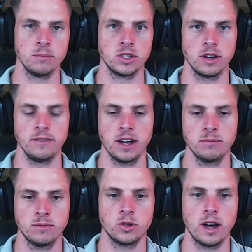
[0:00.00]
So if
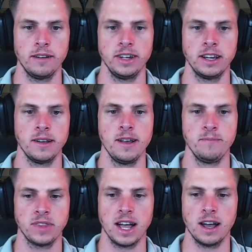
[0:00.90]
I'm driving
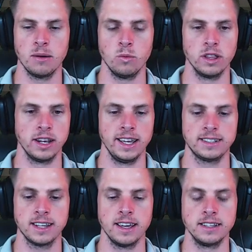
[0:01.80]
with, let's
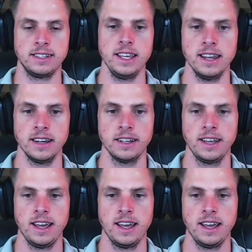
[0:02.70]
say, a cedar,